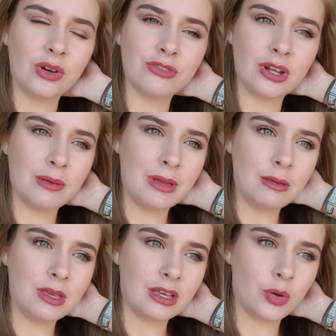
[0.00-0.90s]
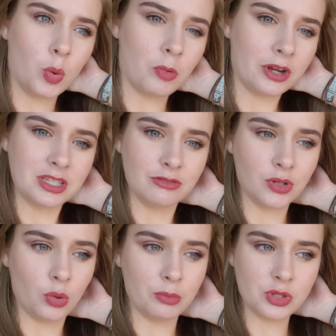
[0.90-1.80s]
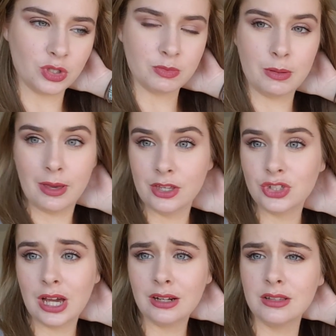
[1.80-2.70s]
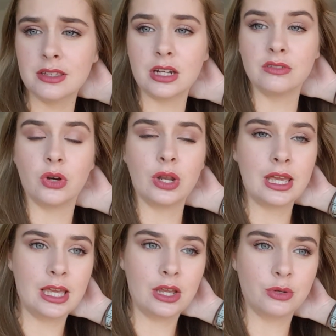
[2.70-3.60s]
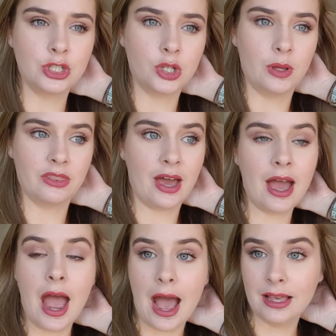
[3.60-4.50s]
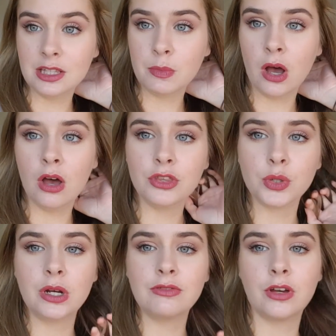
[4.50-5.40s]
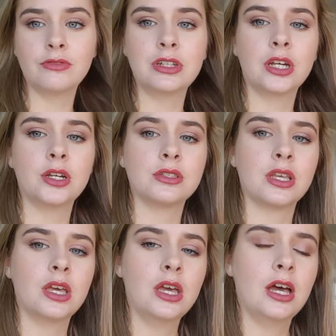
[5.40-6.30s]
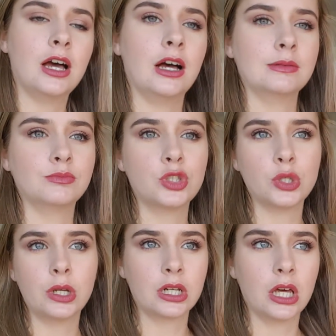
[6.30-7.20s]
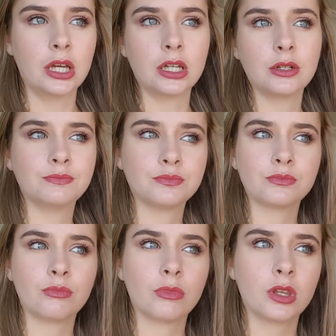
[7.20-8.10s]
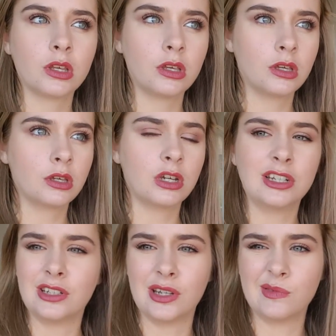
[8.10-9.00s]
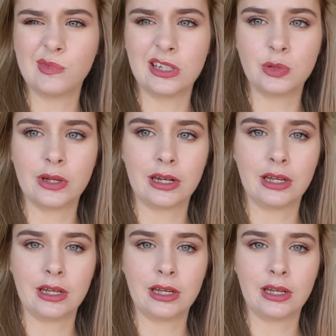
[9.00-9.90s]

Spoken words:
feel like maybe incorporating Vlogmas onto my main channel instead of on here, and doing that as part of the 25 videos. Doing like, I don't know, I need to work it out.